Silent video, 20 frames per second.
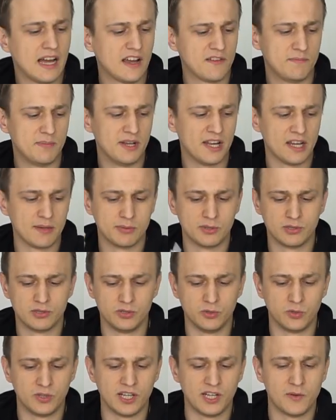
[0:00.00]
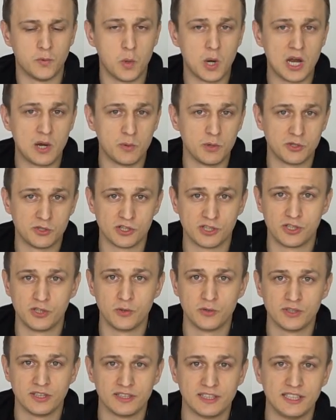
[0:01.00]
I've been able to get away with just
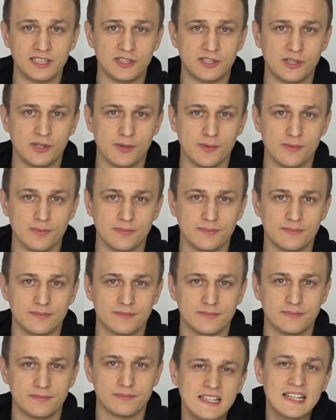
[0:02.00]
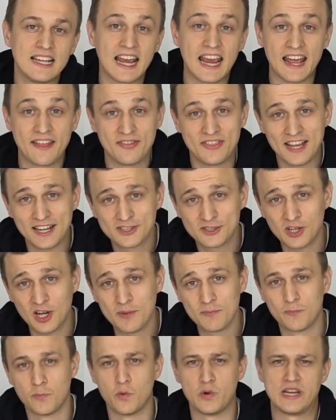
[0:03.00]
using these two. And next
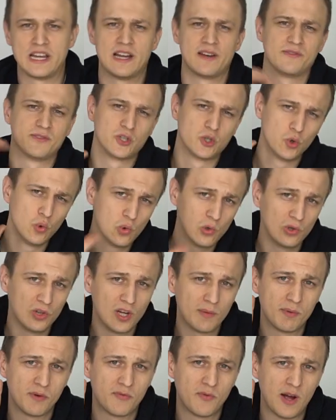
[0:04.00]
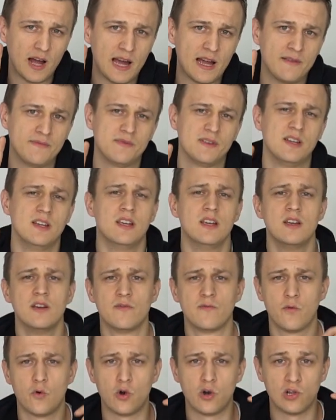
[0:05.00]
up, we have tool number 5.
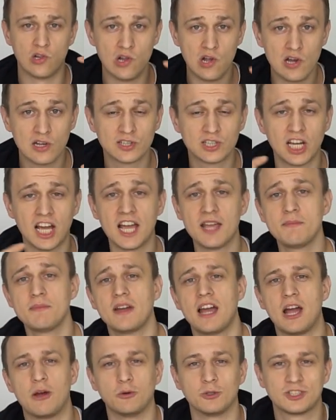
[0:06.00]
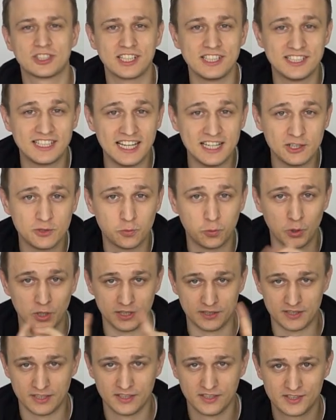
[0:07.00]
For a long time, I was content
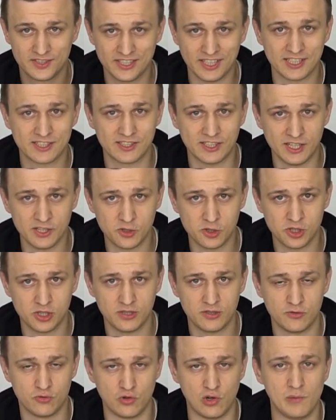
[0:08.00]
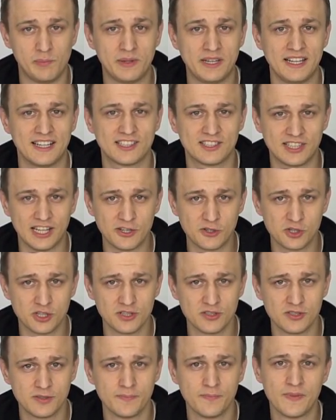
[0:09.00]
with 6-inch drill bit
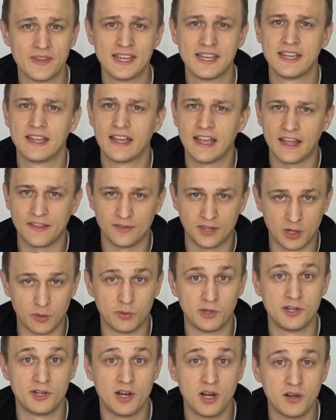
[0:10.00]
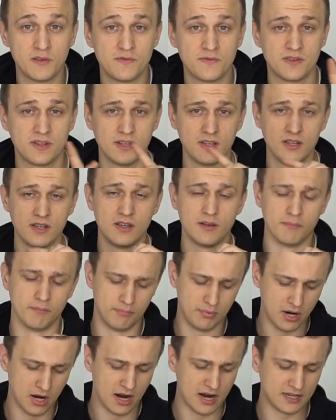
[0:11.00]
extensions, and they were enough.
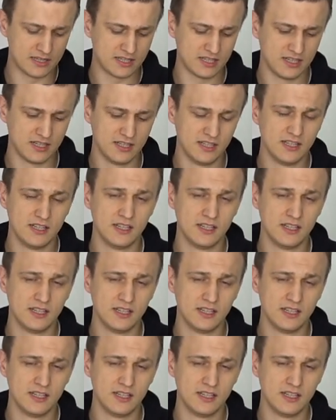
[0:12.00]
But